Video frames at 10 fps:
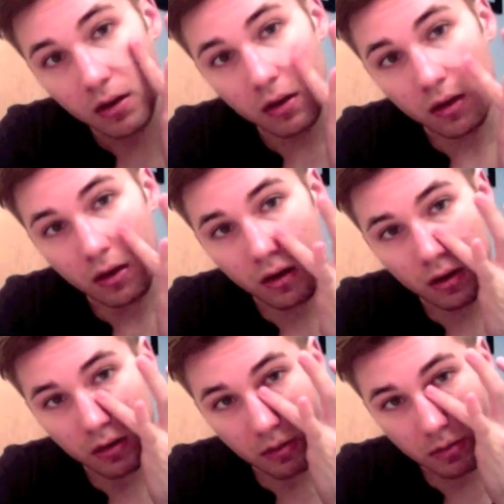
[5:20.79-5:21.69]
And then I
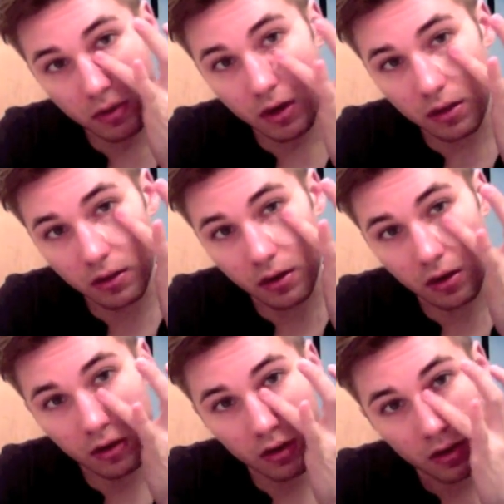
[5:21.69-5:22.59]
just
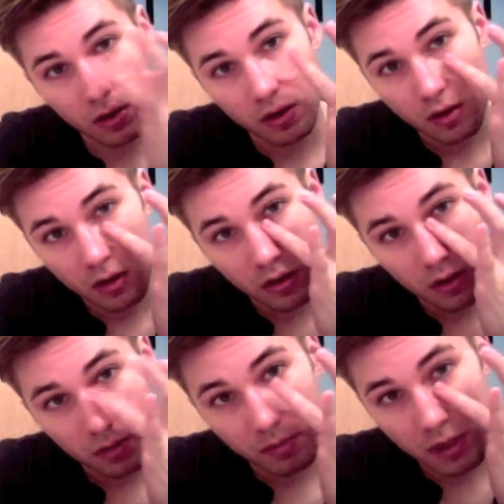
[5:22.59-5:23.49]

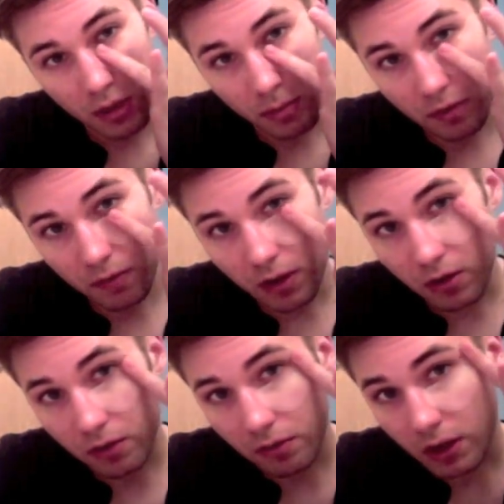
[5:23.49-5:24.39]
take my finger
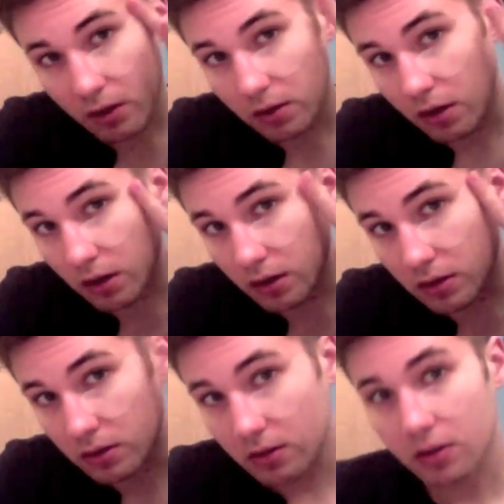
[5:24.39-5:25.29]
and run it along
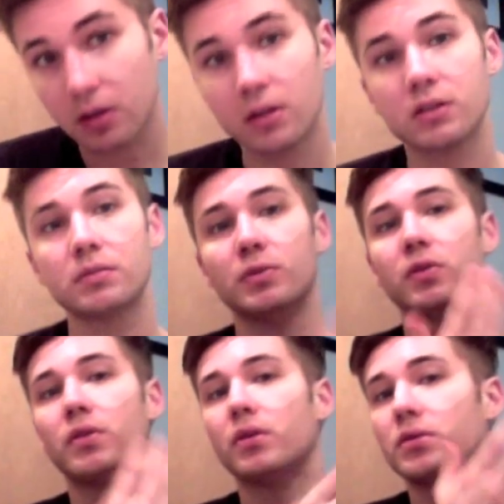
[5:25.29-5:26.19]
and
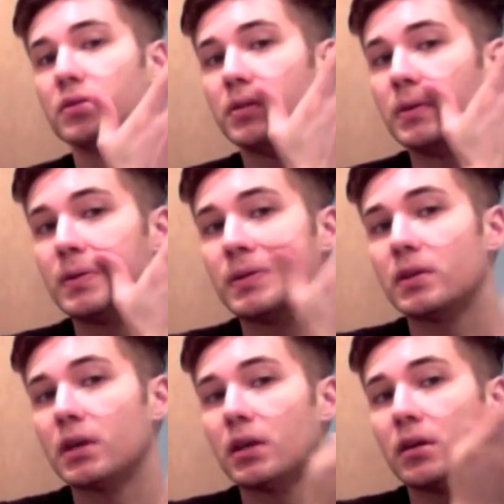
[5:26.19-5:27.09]
smooth those juices
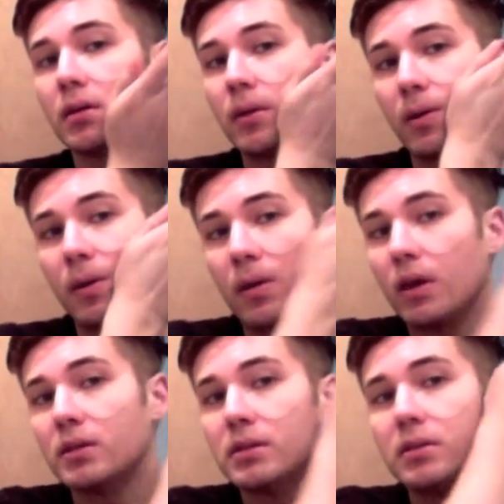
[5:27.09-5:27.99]
in.
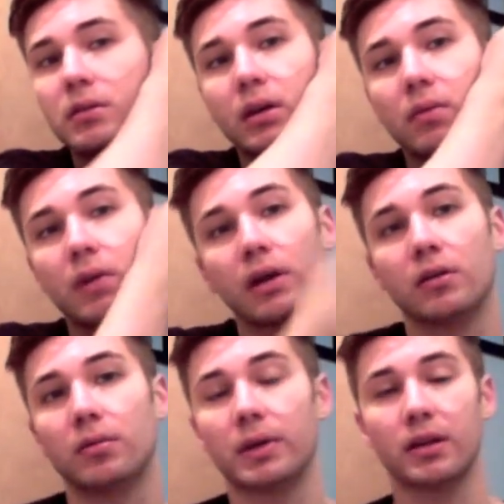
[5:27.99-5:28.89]
It's still gonna run a
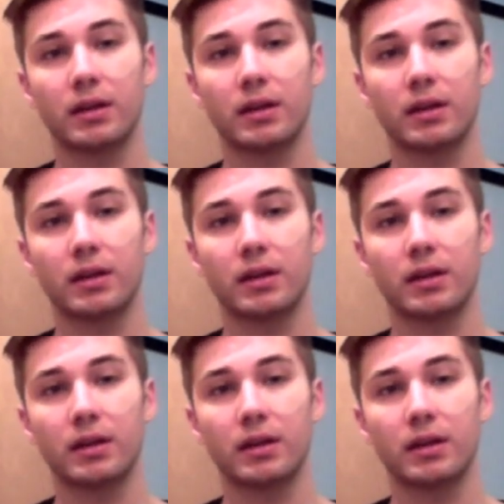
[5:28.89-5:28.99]
little bit.